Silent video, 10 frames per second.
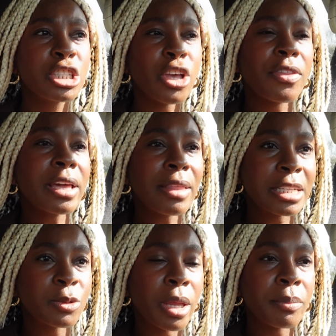So I think
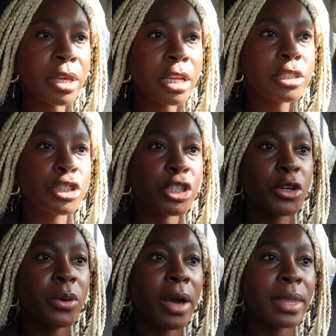that's what I'm gonna
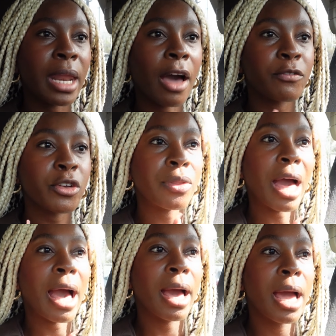do. And then after
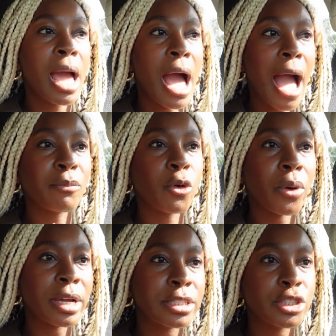that, I'm
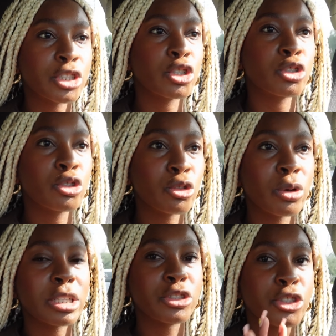going
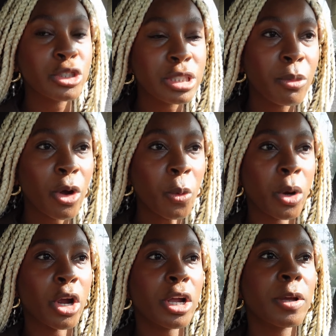to do some more
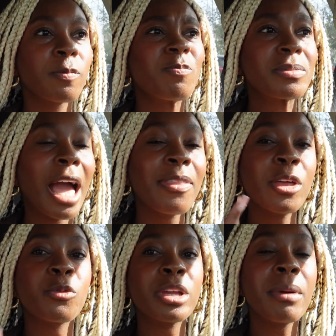work and
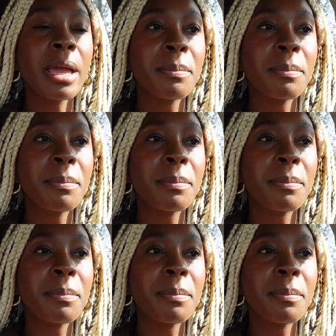then read my